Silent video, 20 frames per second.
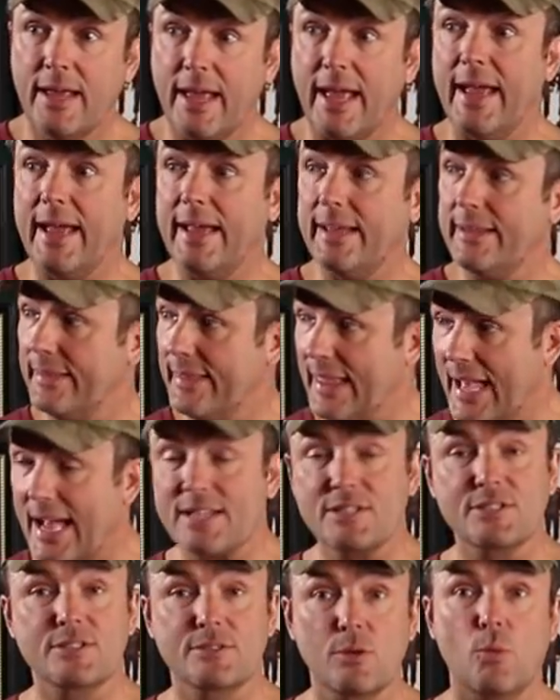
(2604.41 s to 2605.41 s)
And
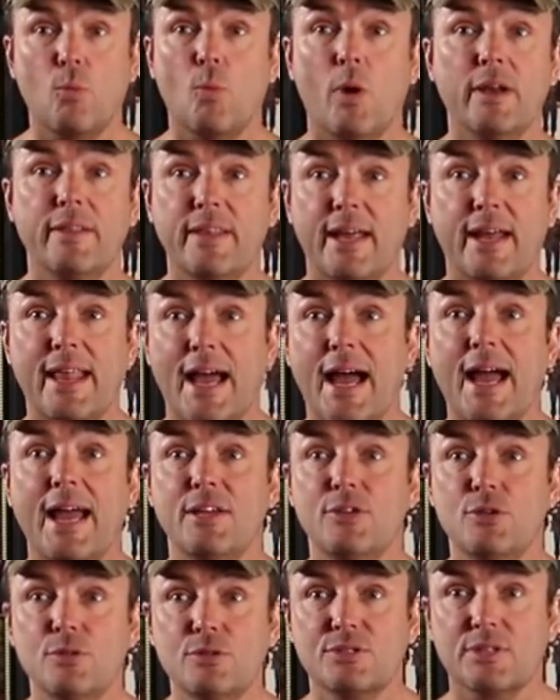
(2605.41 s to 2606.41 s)
that's the one that I
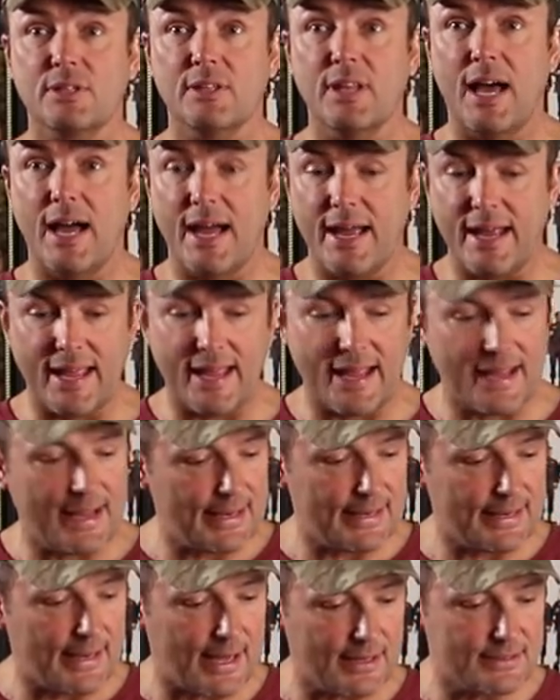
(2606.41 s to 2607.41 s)
use a lot.
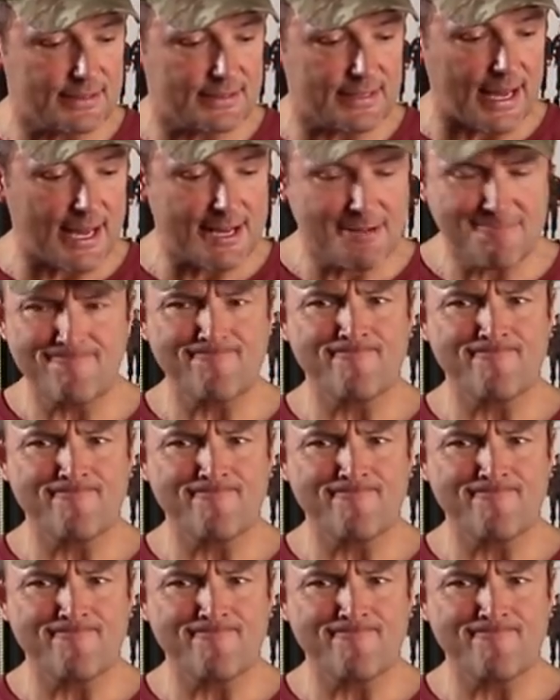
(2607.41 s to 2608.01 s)
And I was like,